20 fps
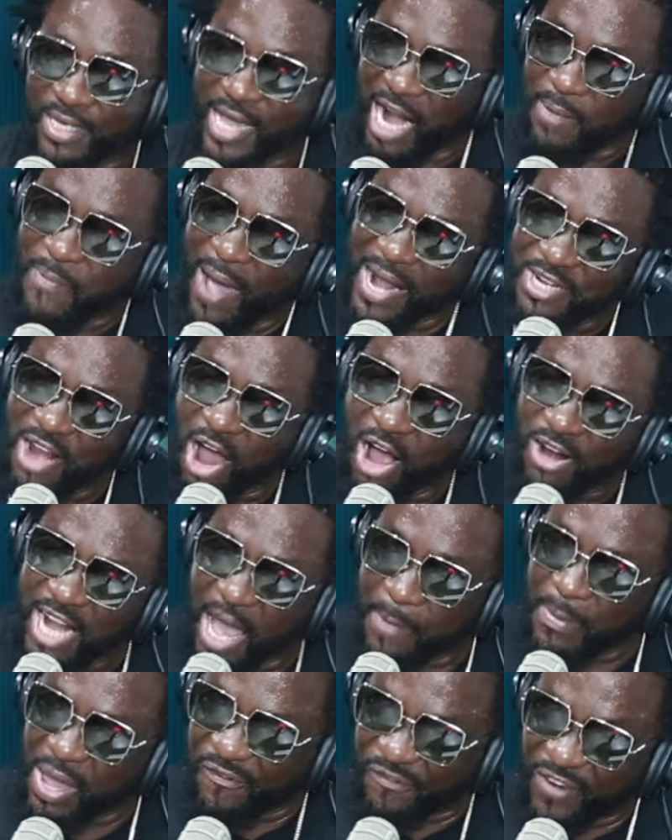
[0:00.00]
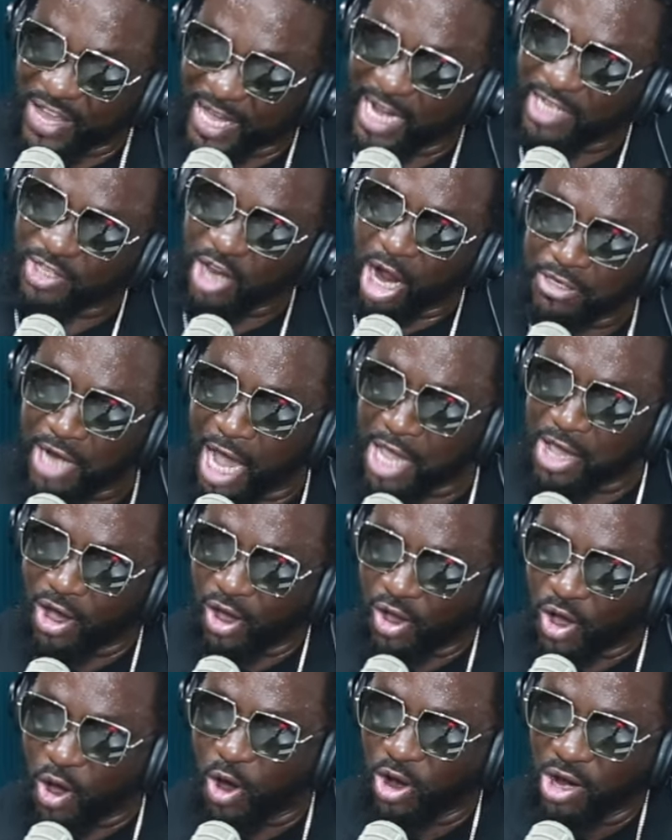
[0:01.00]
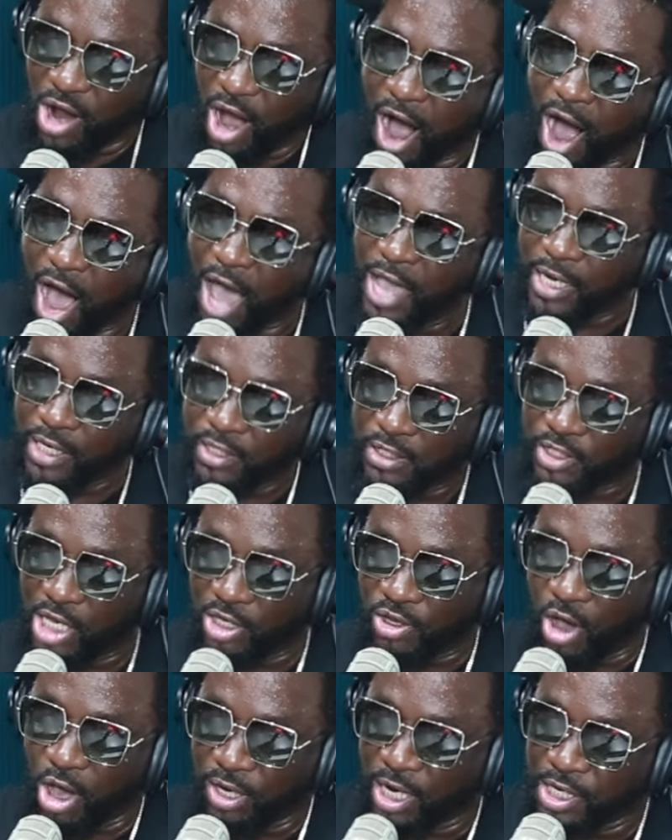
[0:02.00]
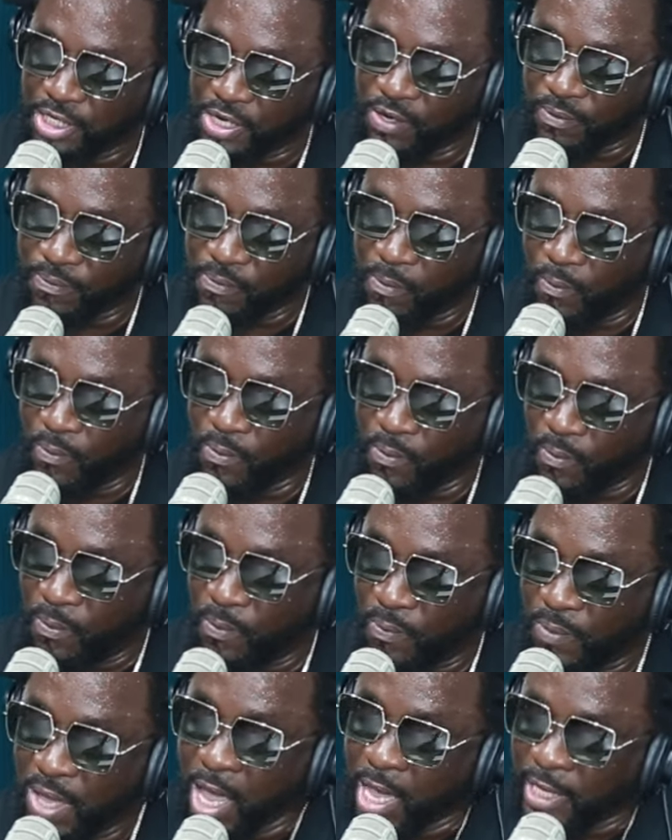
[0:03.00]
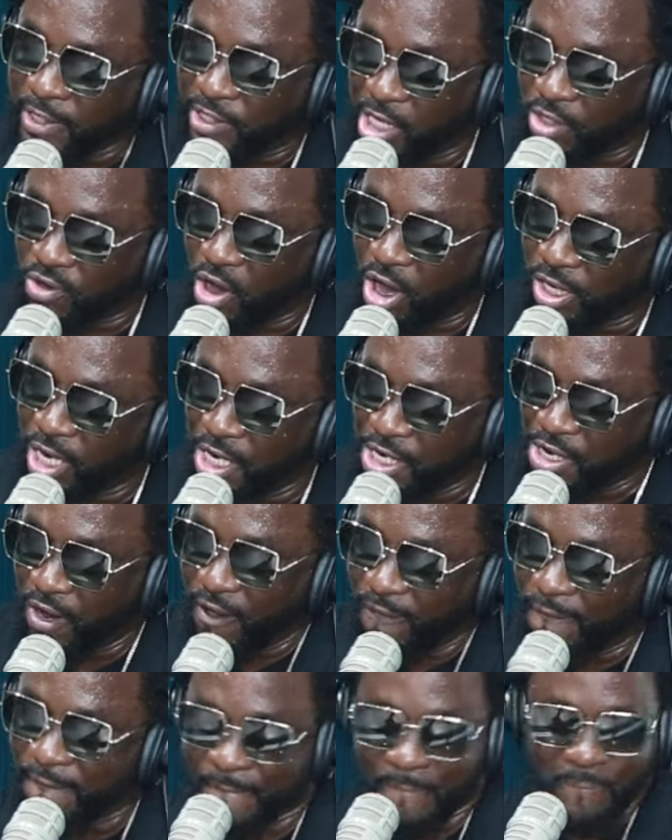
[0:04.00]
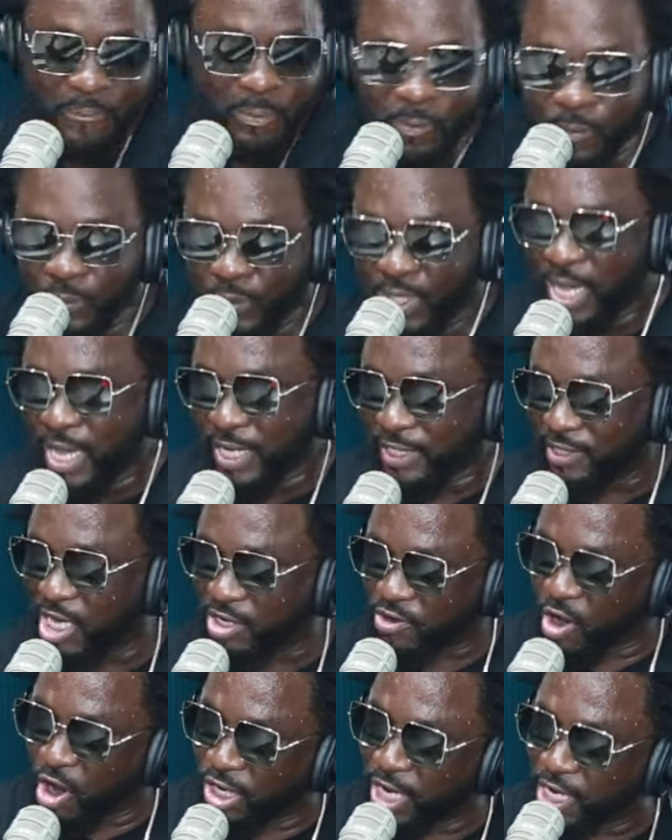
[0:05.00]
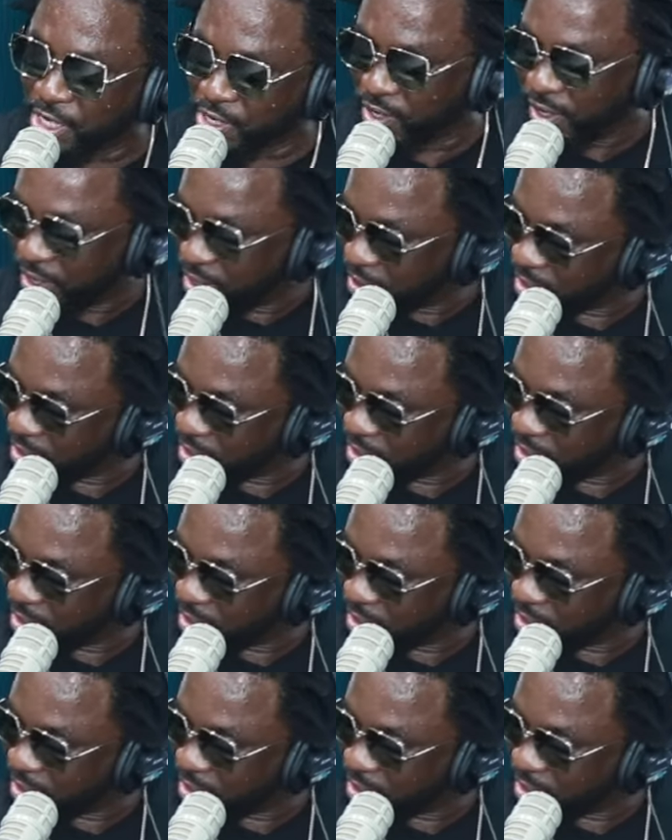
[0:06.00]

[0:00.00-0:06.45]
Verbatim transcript: Y'all bend down, let me fling it under your good oil. Take oil in you. Uh, uh, uh. Take oil in you. Take oil in you.